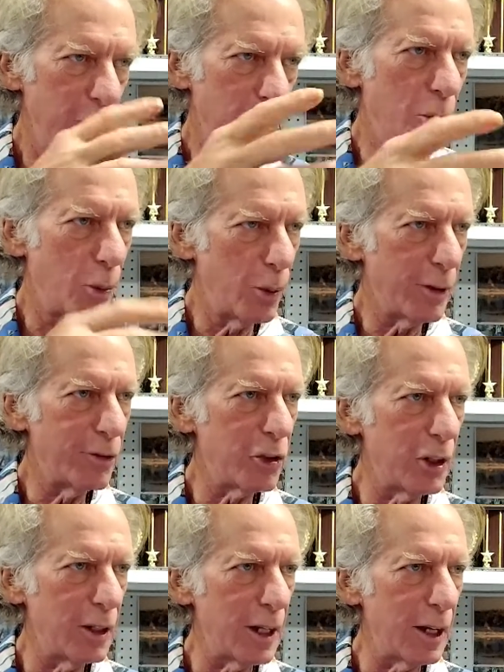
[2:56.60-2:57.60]
You all would
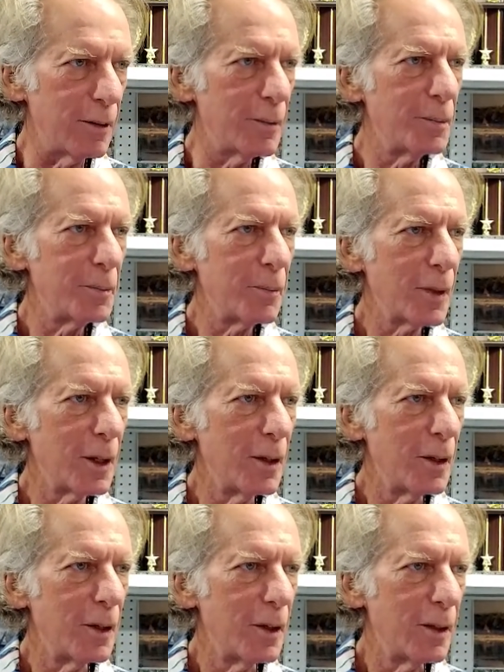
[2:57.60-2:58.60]
have seen that.
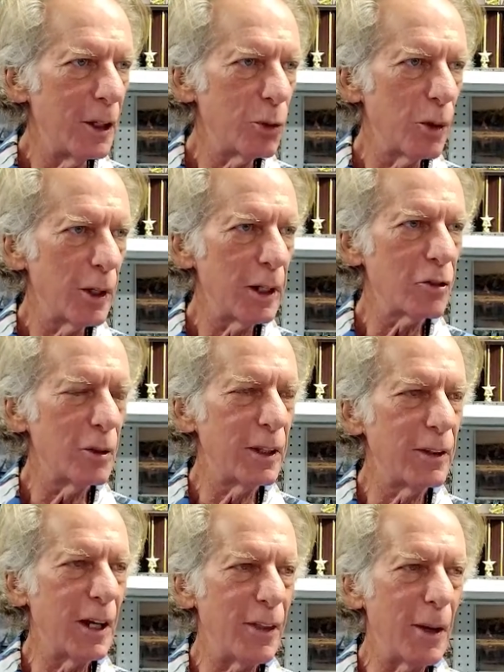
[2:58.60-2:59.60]
This will
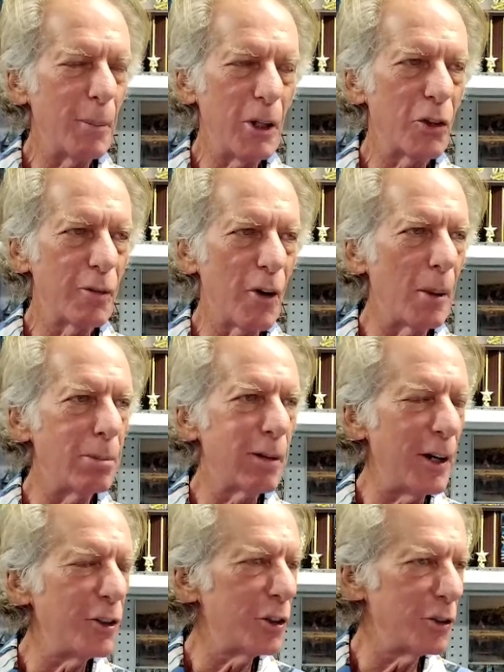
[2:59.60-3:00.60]
actually, and that means the
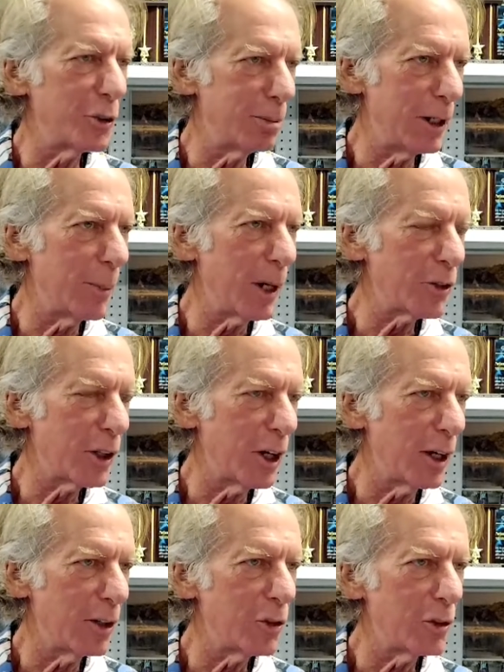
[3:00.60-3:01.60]
vibrations are pretty much
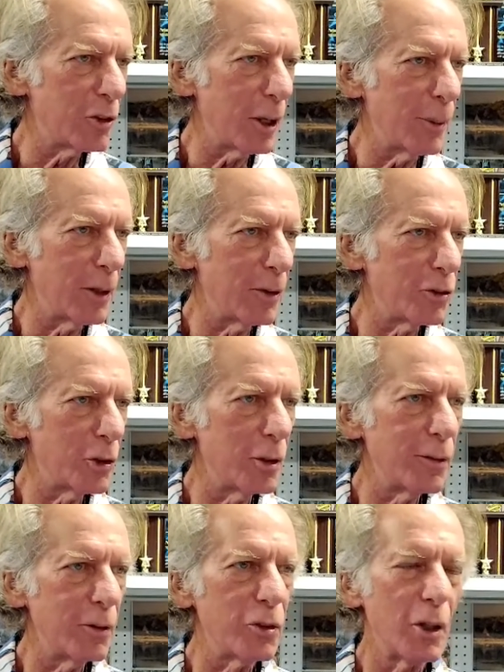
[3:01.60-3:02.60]
going as it's coming to the
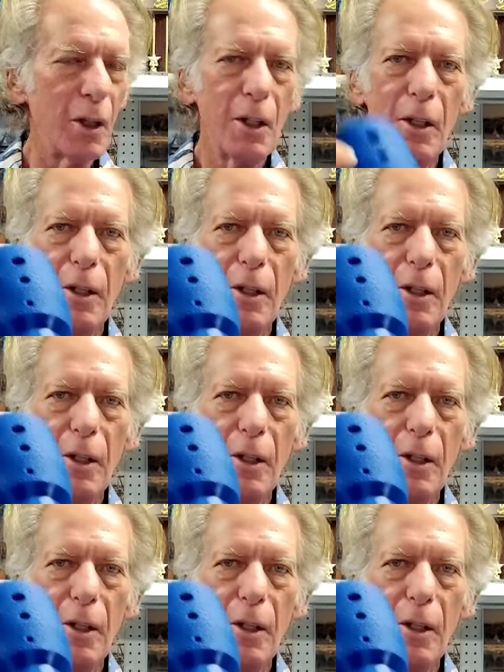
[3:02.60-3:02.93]
surface.